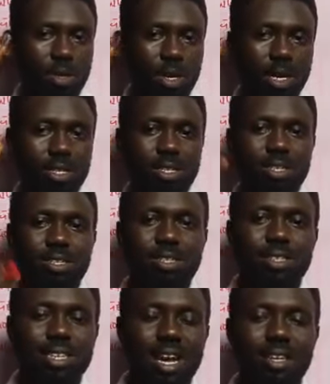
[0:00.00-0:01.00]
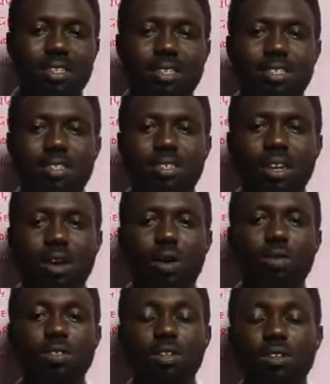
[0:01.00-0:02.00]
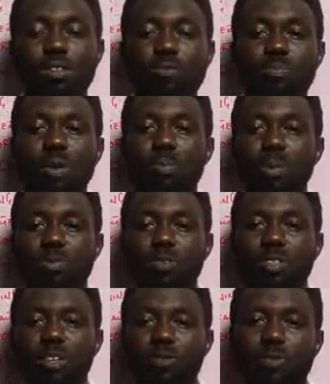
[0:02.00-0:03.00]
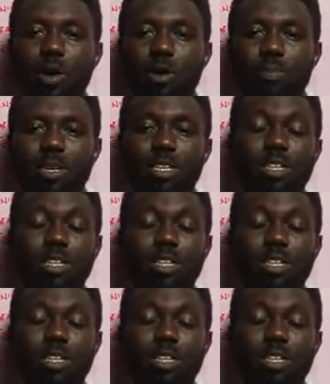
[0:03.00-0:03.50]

And these gases cause a lot of problem for the environment.